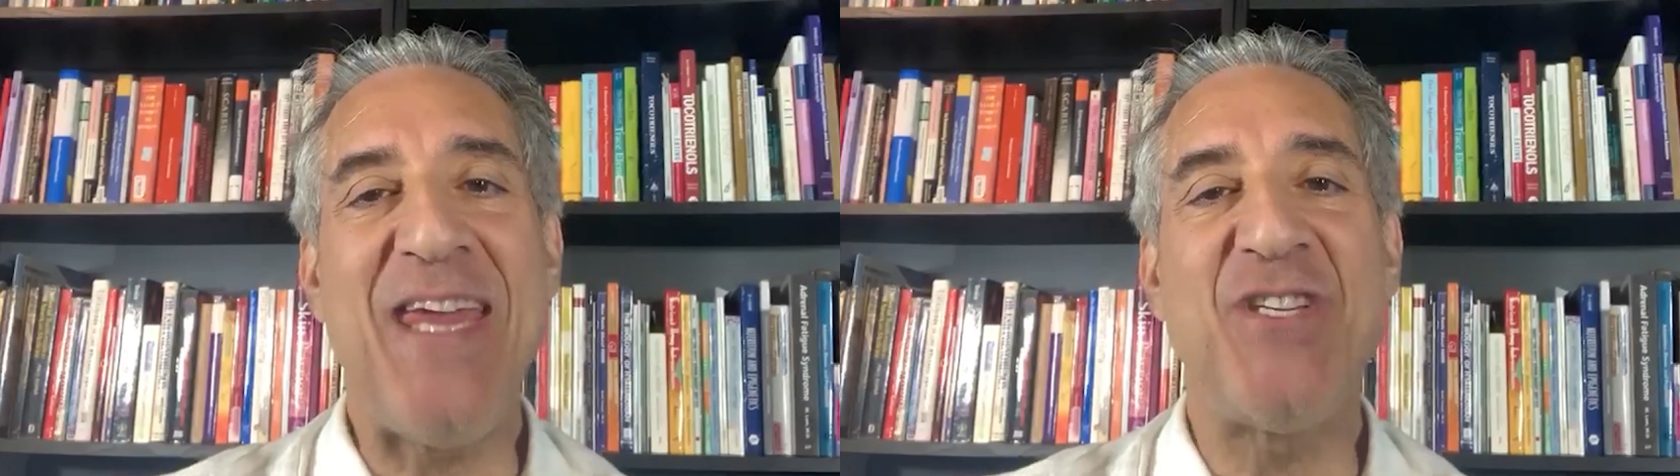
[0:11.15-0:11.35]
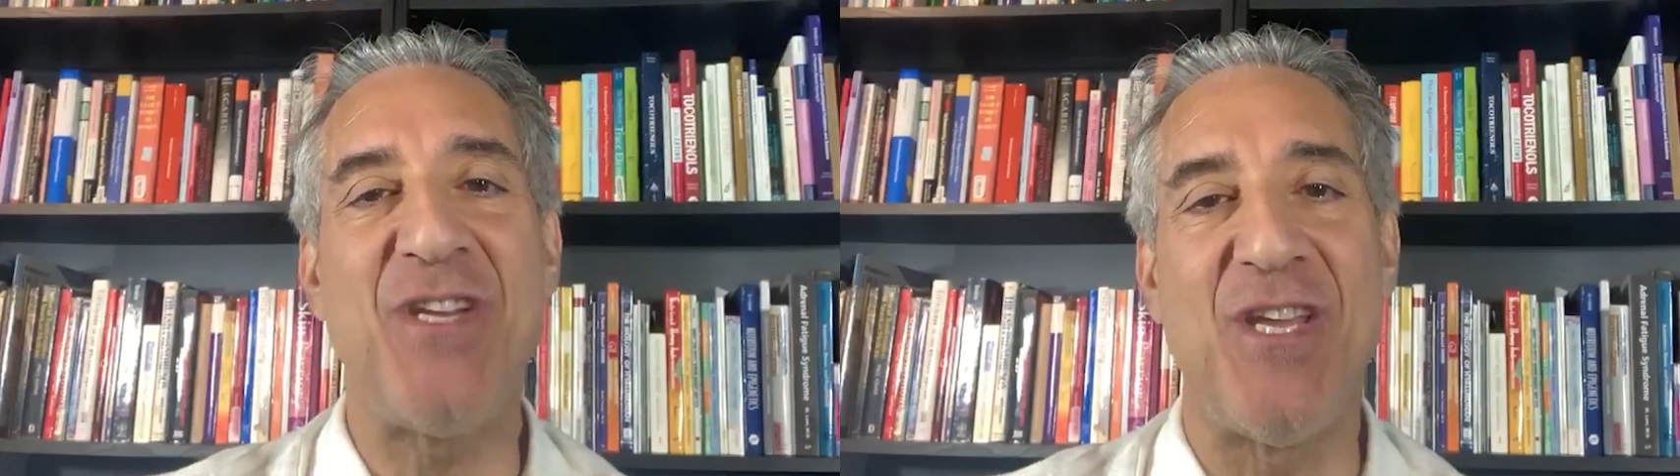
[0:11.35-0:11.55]

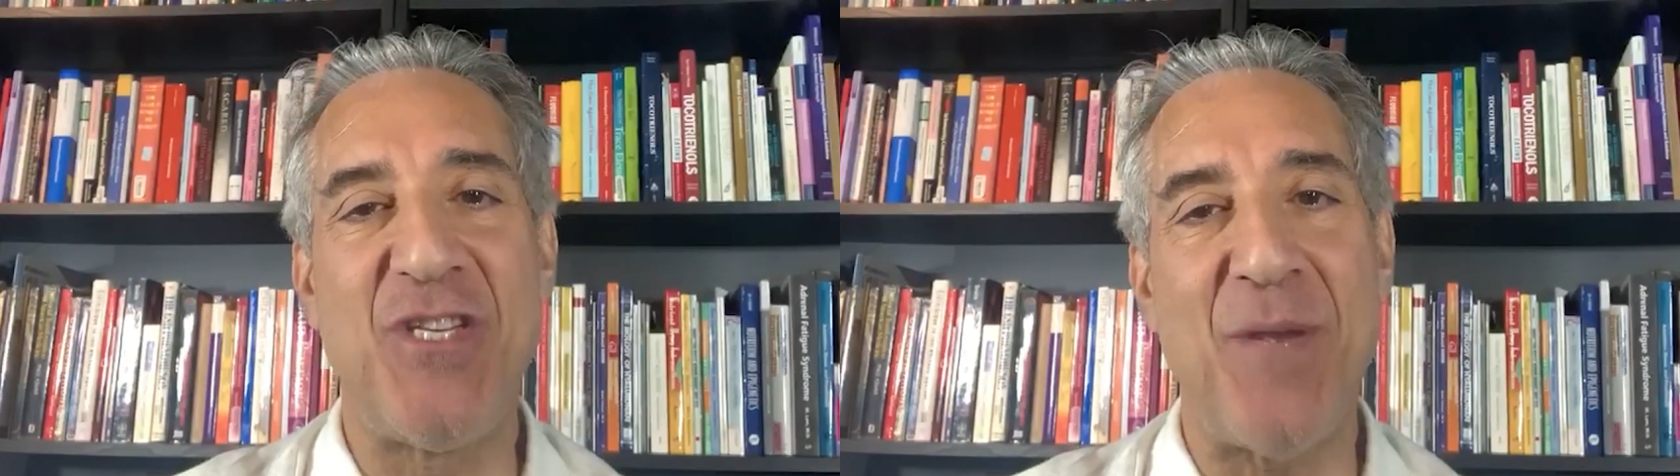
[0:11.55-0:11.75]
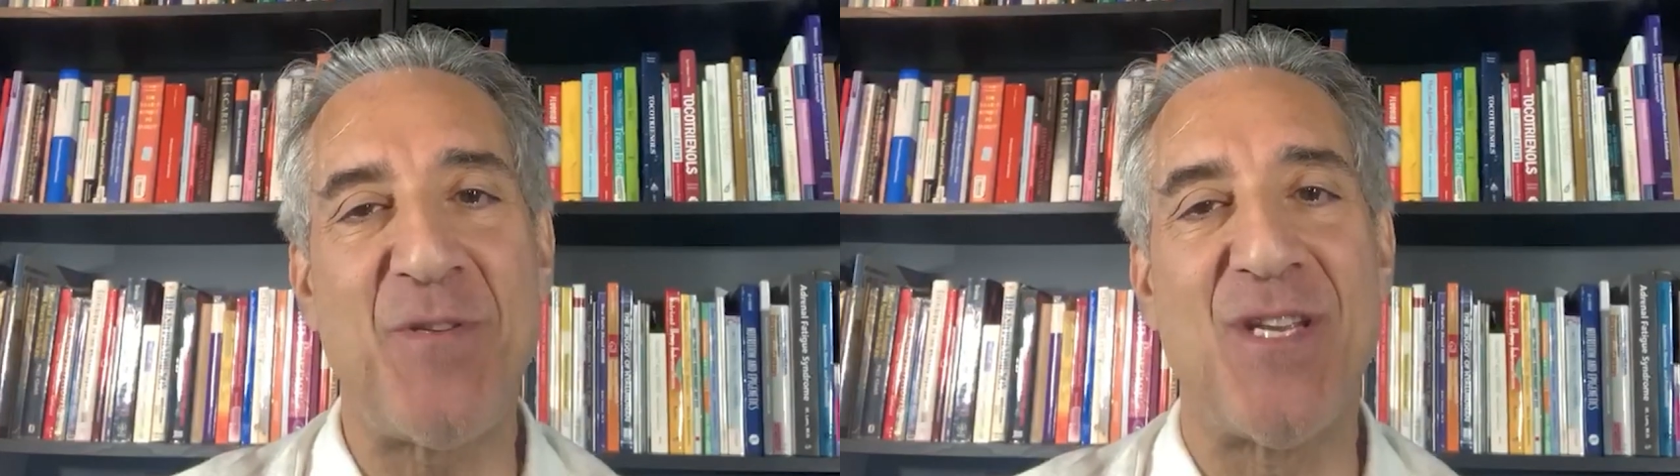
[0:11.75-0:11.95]
ancient
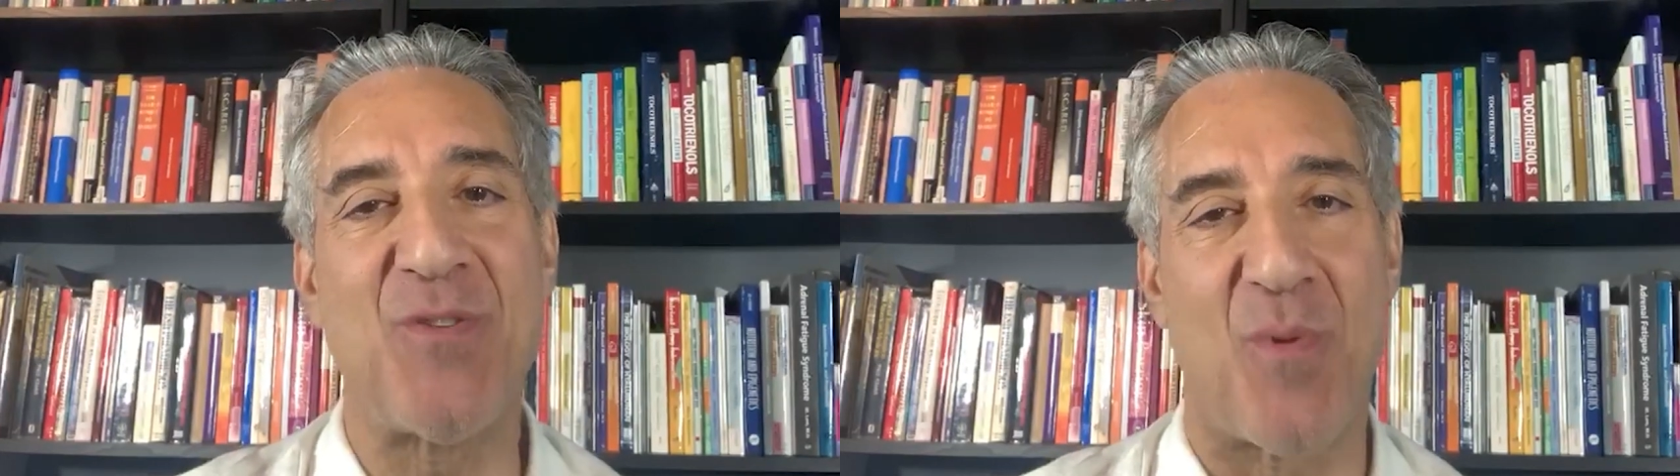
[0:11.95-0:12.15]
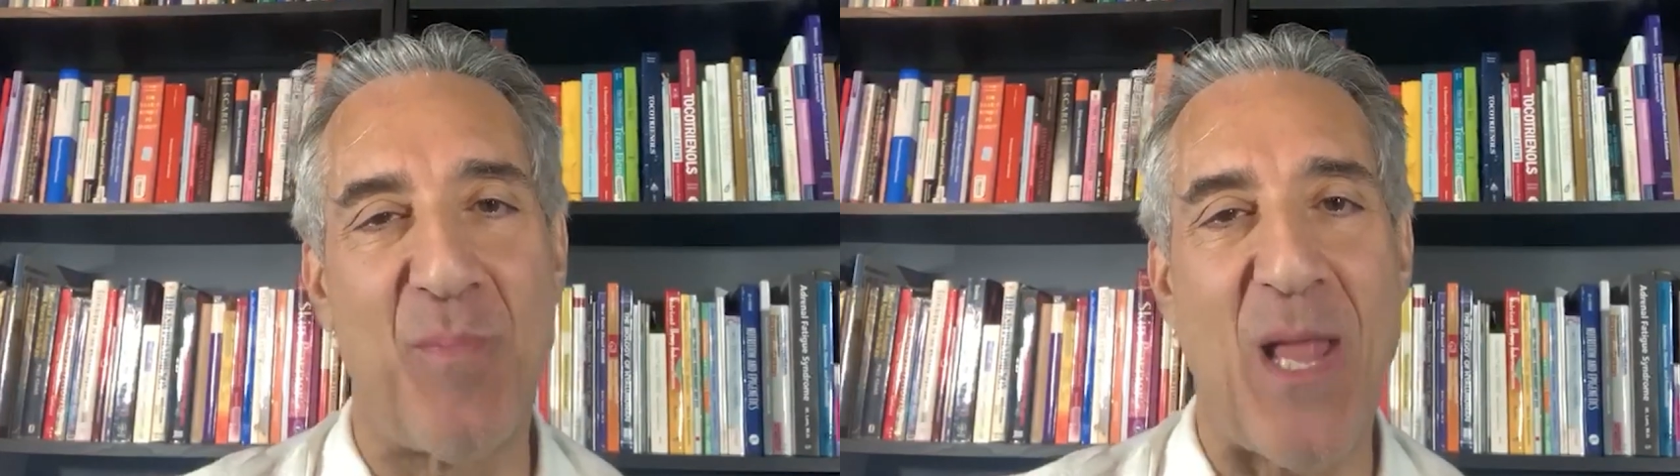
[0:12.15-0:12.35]

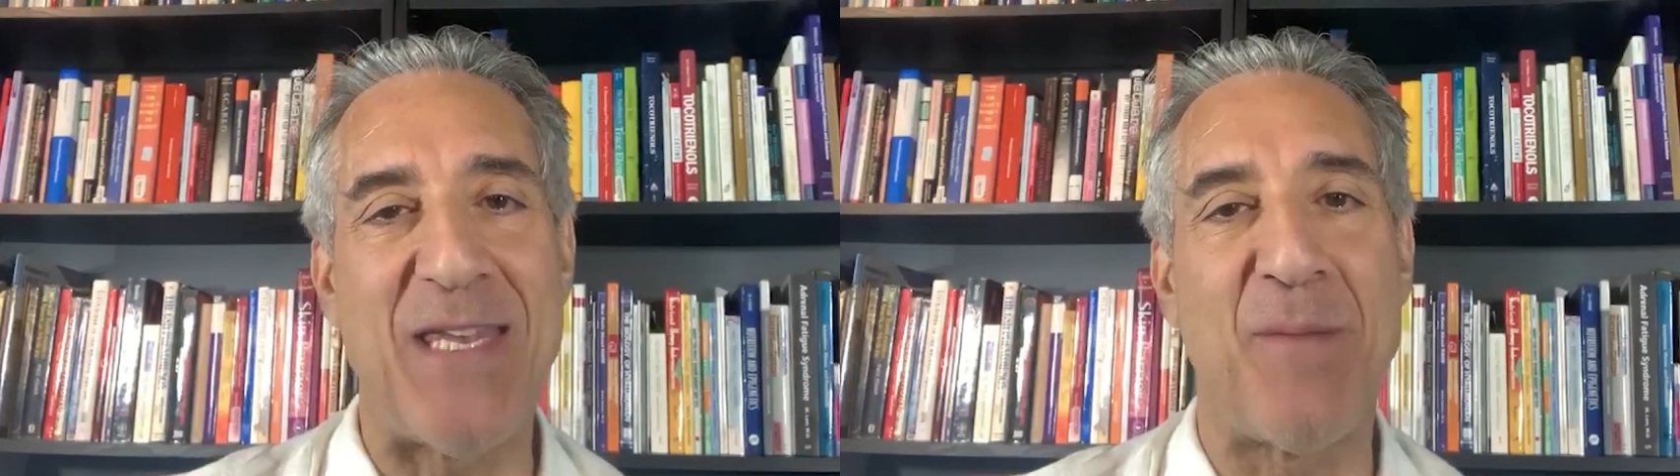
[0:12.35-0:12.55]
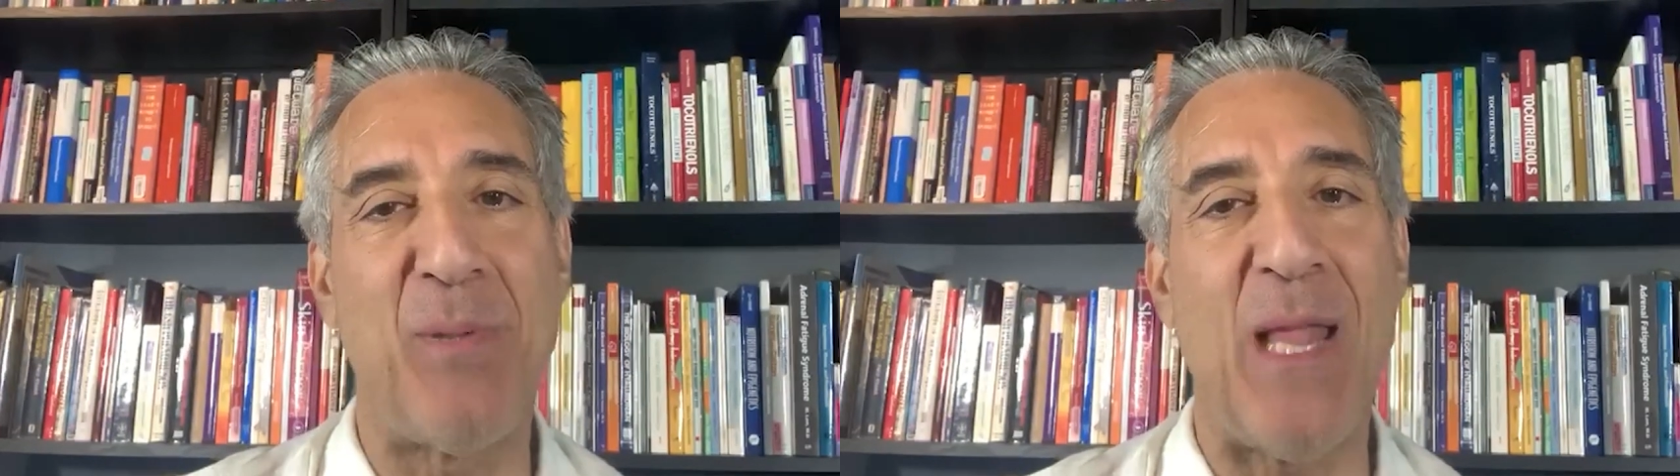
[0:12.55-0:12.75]
Egyptians were
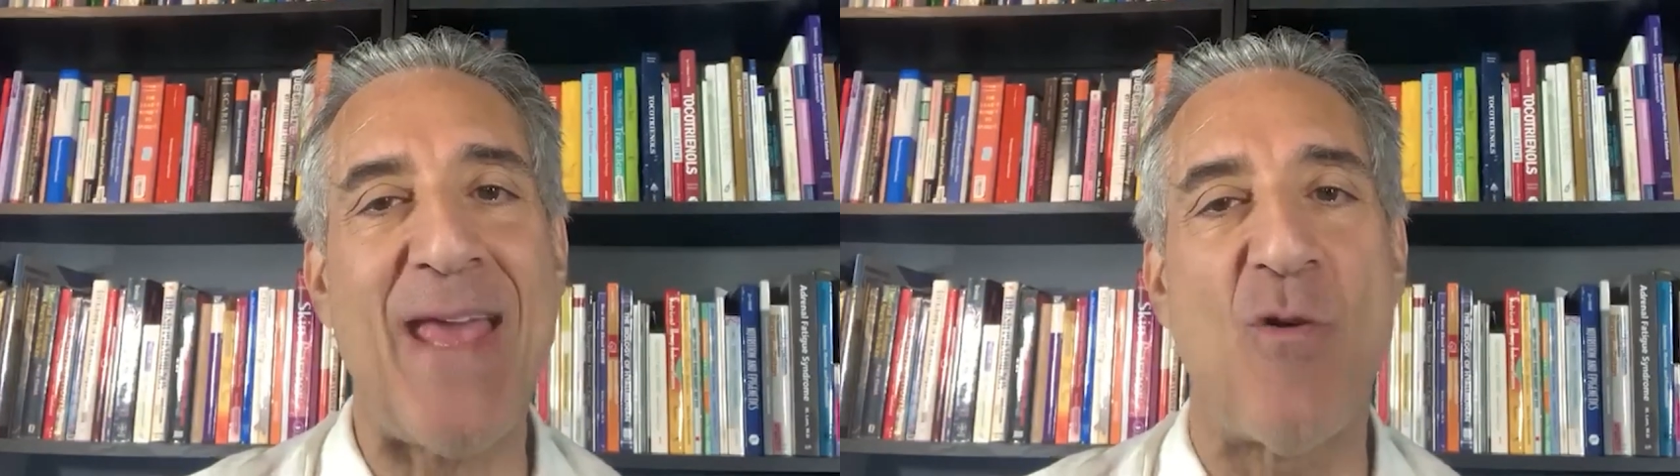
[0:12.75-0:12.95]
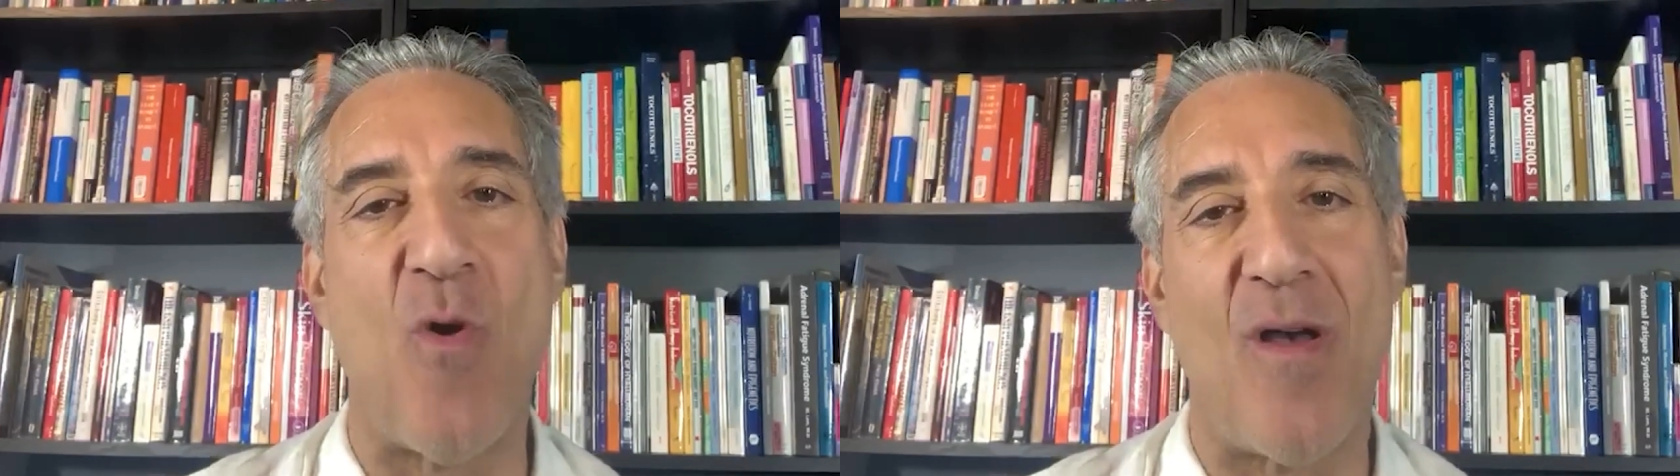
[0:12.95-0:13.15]
blending
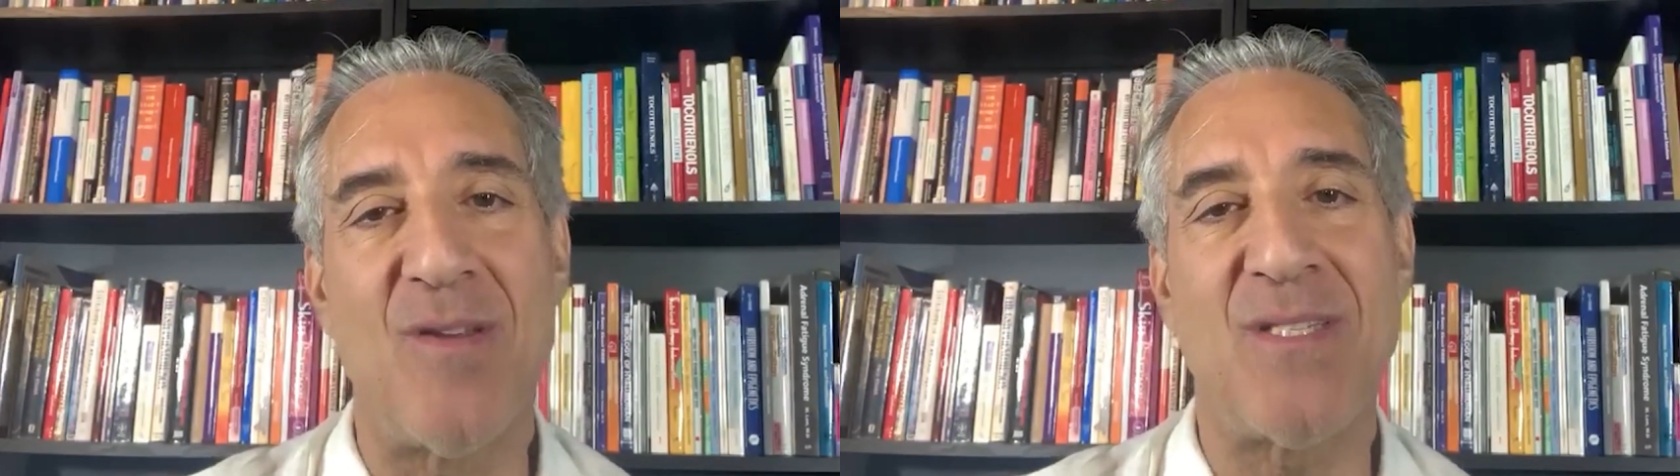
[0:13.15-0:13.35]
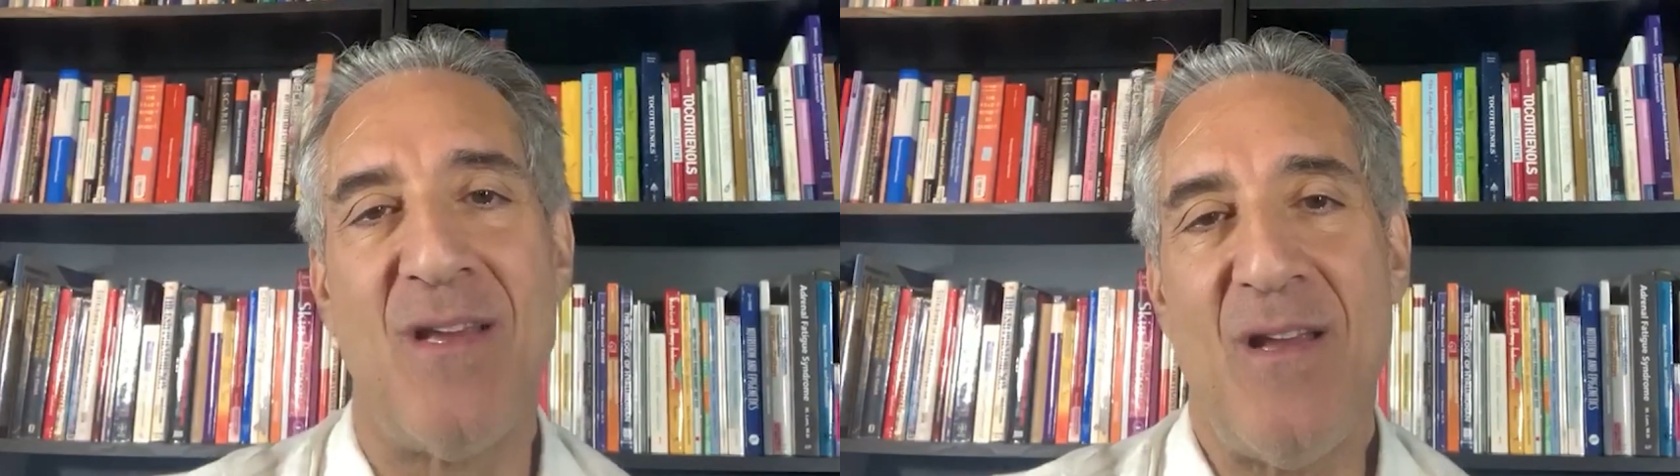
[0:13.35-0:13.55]
plant
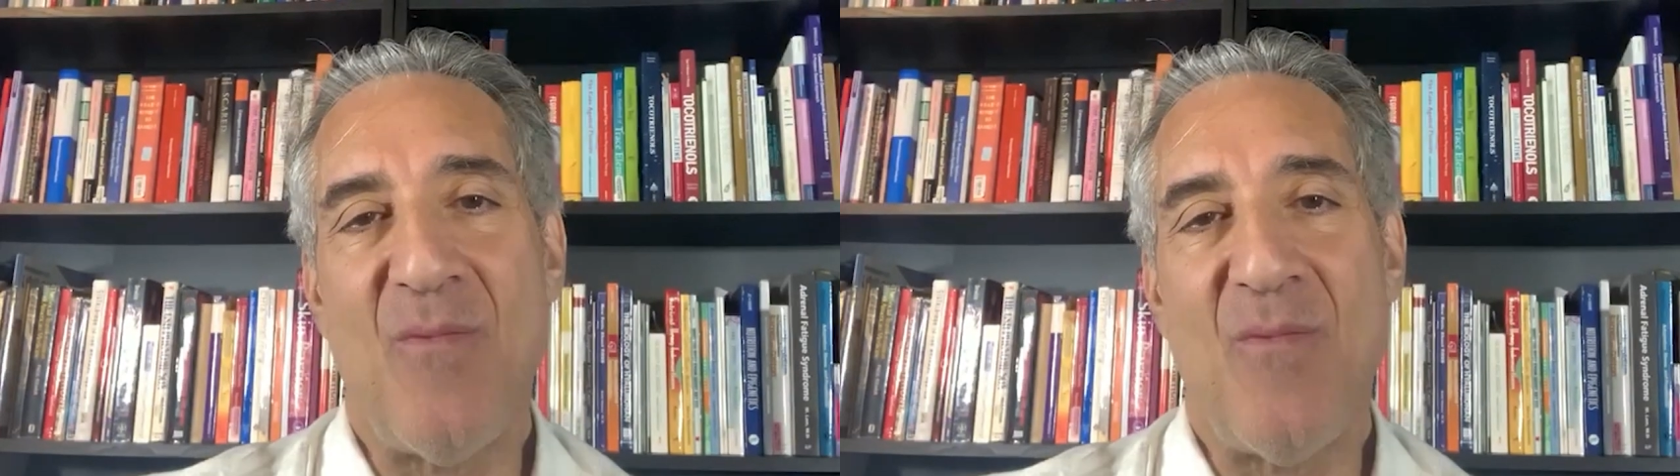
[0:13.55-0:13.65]
oils